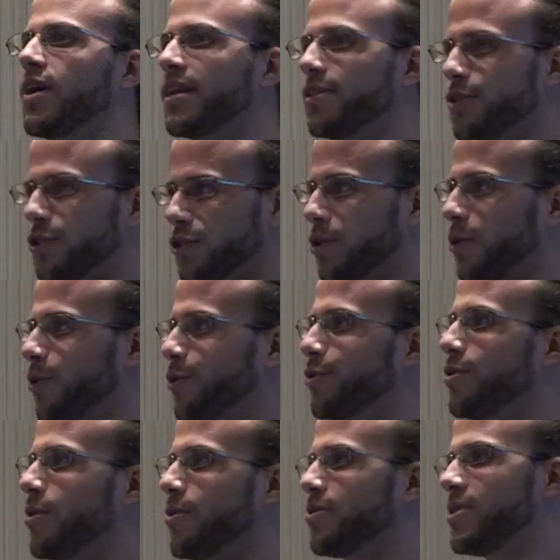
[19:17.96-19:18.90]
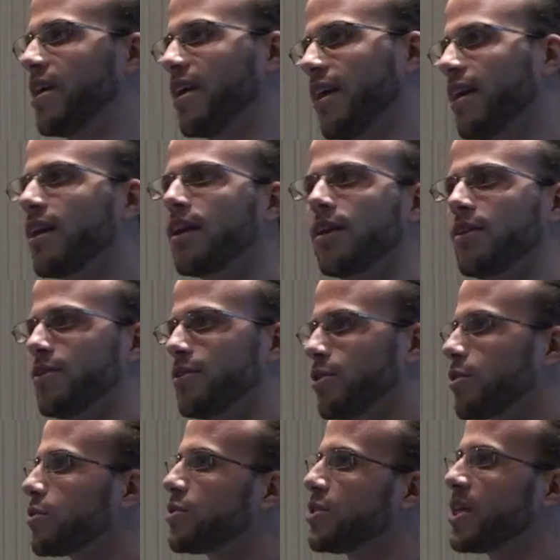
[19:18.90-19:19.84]
I can just hook those in and
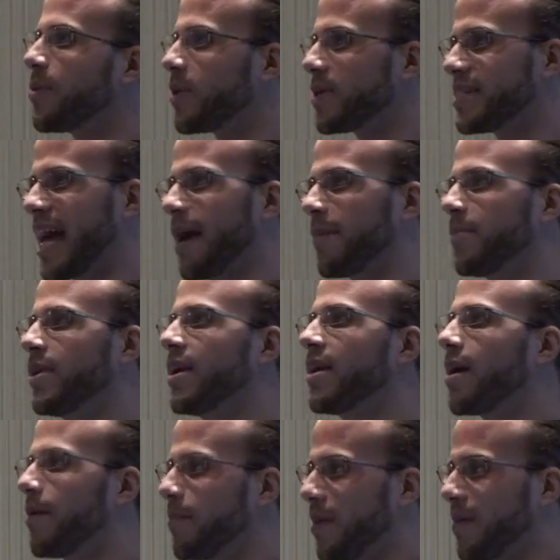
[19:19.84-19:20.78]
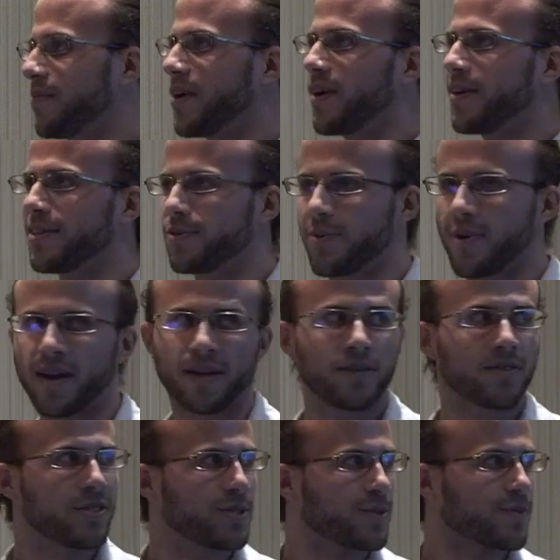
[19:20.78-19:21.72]
see what's happening on my various
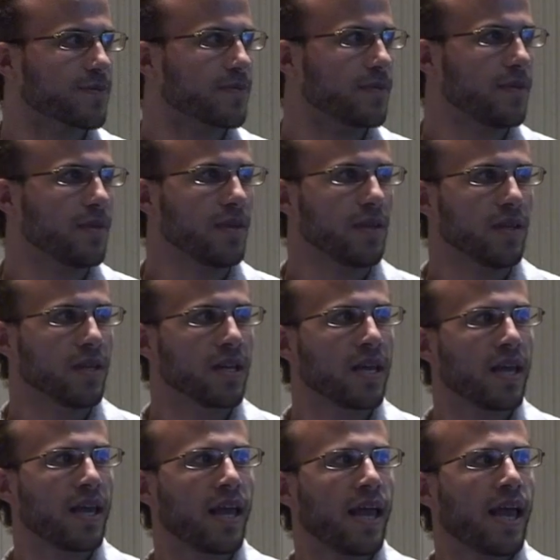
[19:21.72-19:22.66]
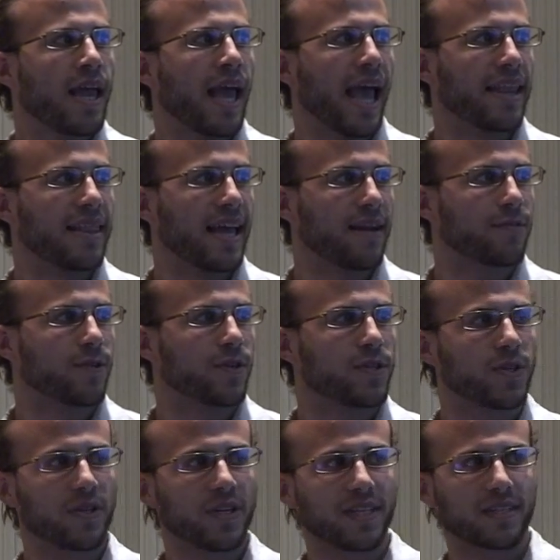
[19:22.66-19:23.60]
rails. And then for
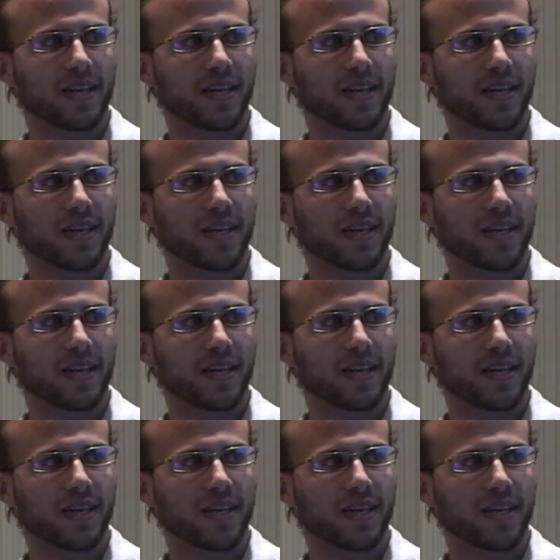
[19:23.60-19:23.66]
duty